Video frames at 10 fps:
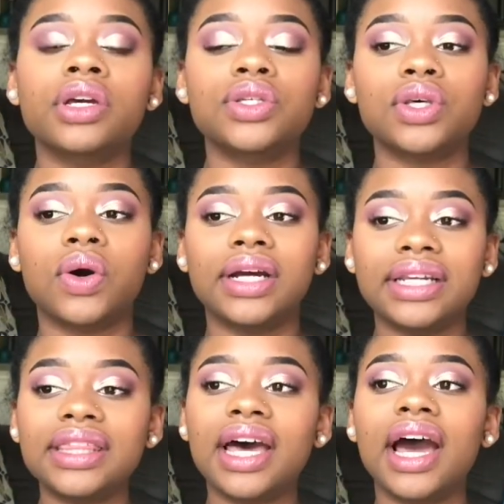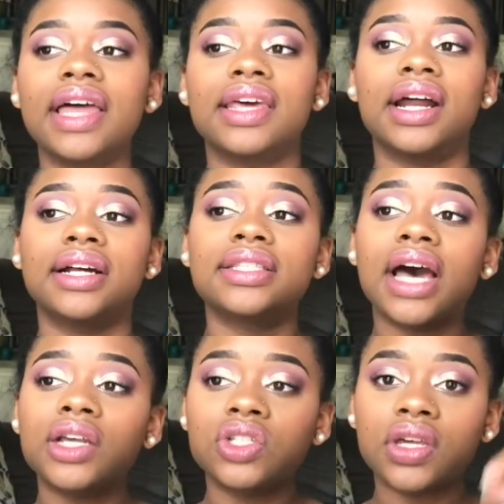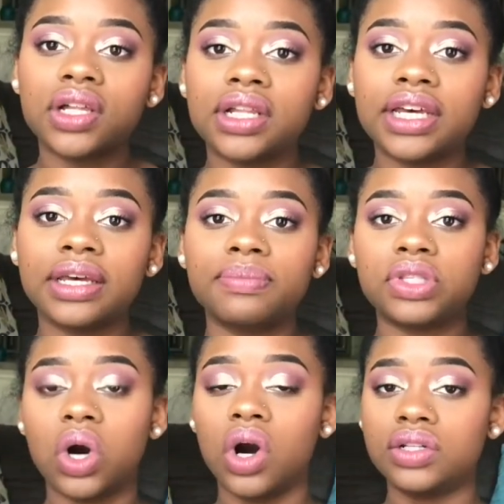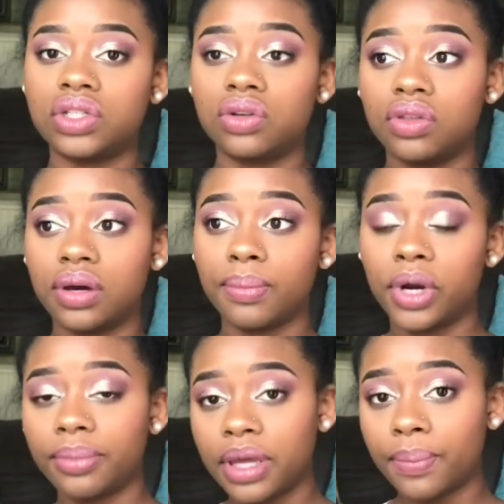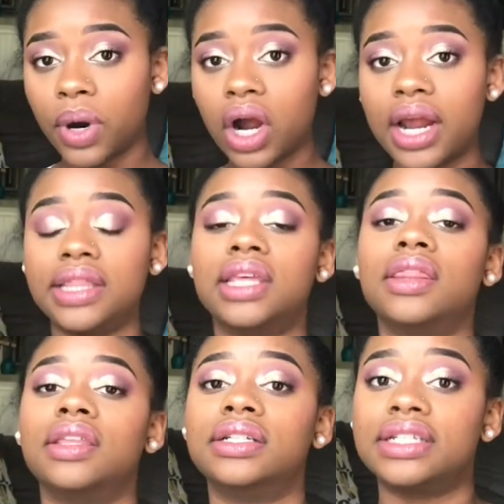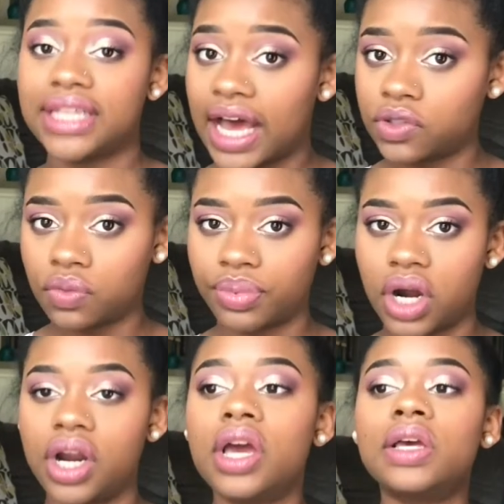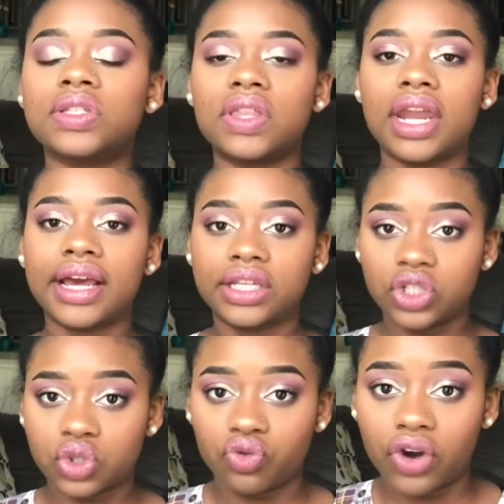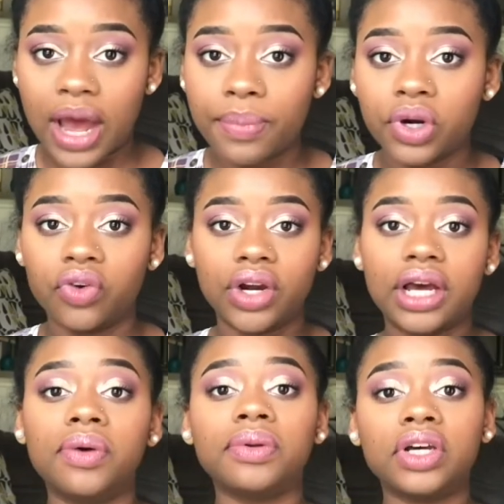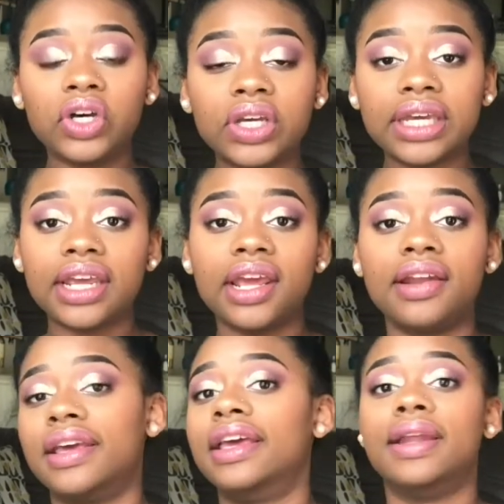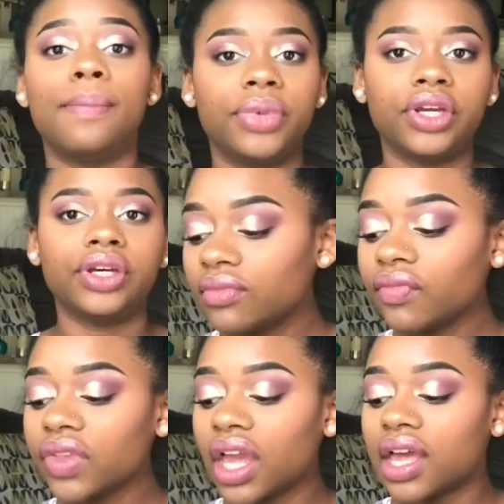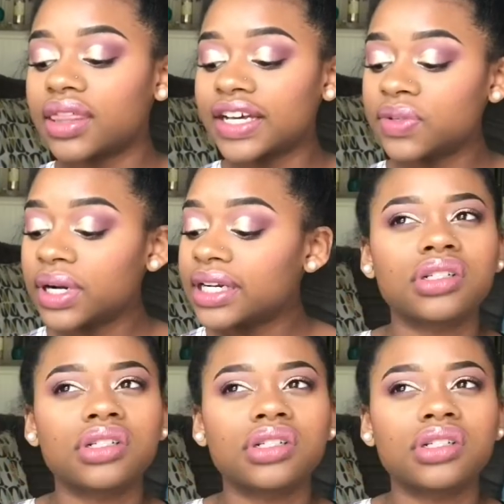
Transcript: So I did that, and then I attached the clips onto the mermaid part and then the detachable part so that I can just wrap it around, hook it in, and be good. And that's what I